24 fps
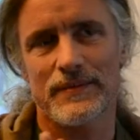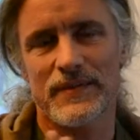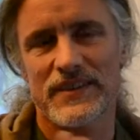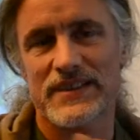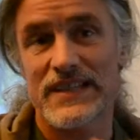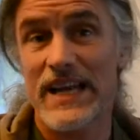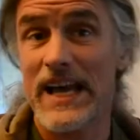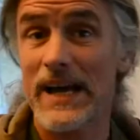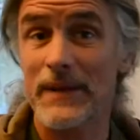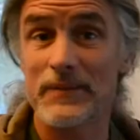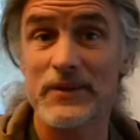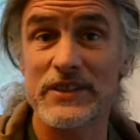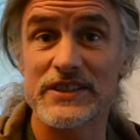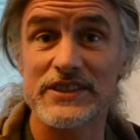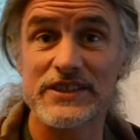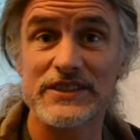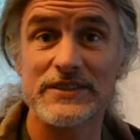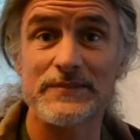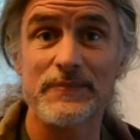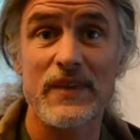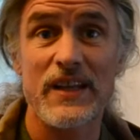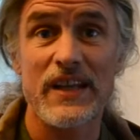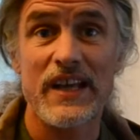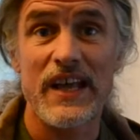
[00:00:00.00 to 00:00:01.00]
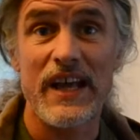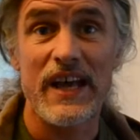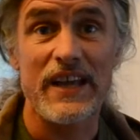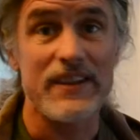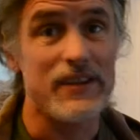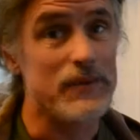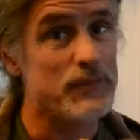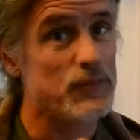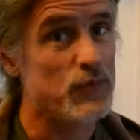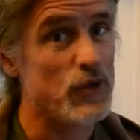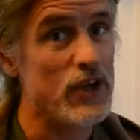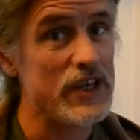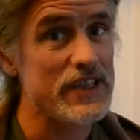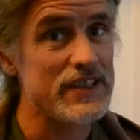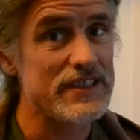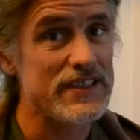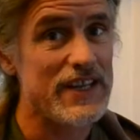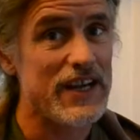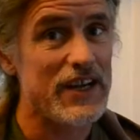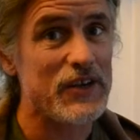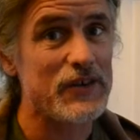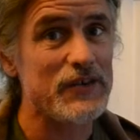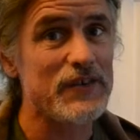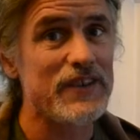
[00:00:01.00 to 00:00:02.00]
metabolism and the
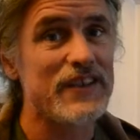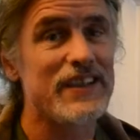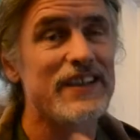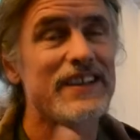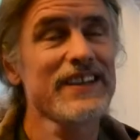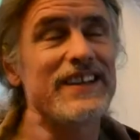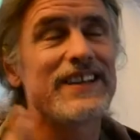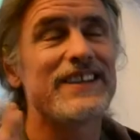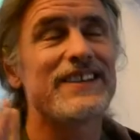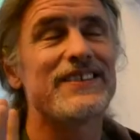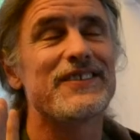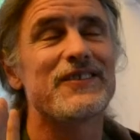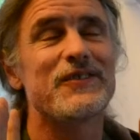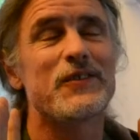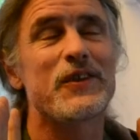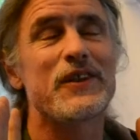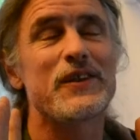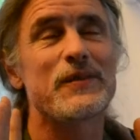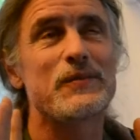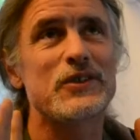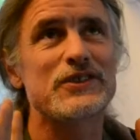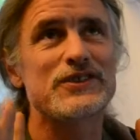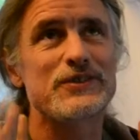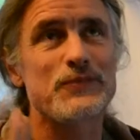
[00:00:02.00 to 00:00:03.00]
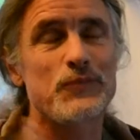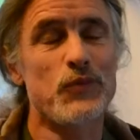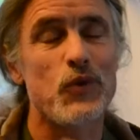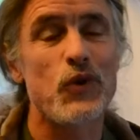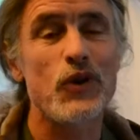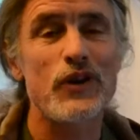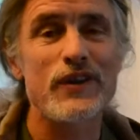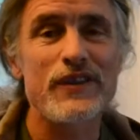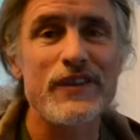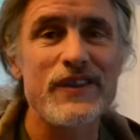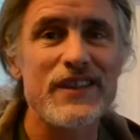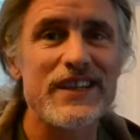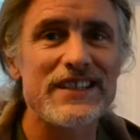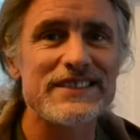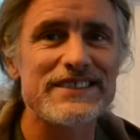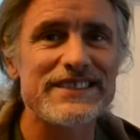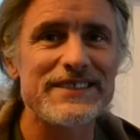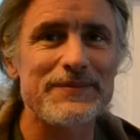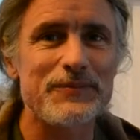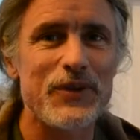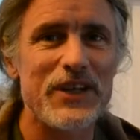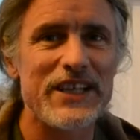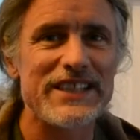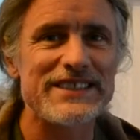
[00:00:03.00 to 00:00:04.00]
breakdown, one of the most important things
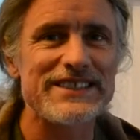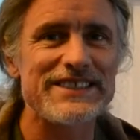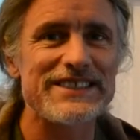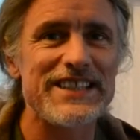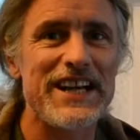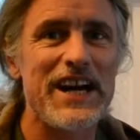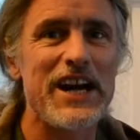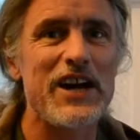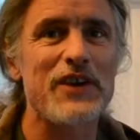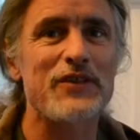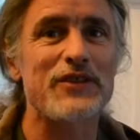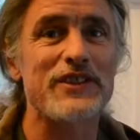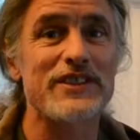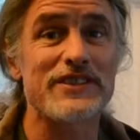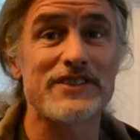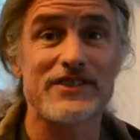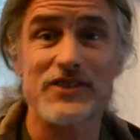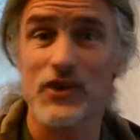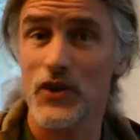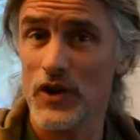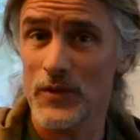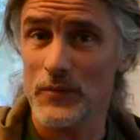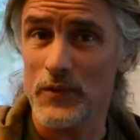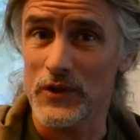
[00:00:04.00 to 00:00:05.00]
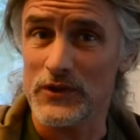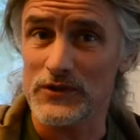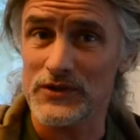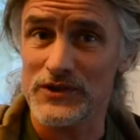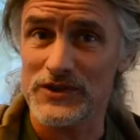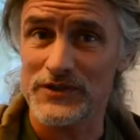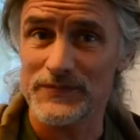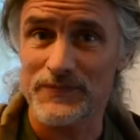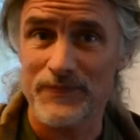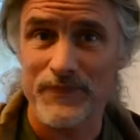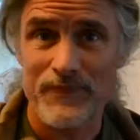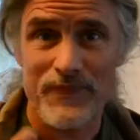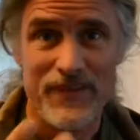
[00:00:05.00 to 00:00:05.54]
that breaks down is the hormones.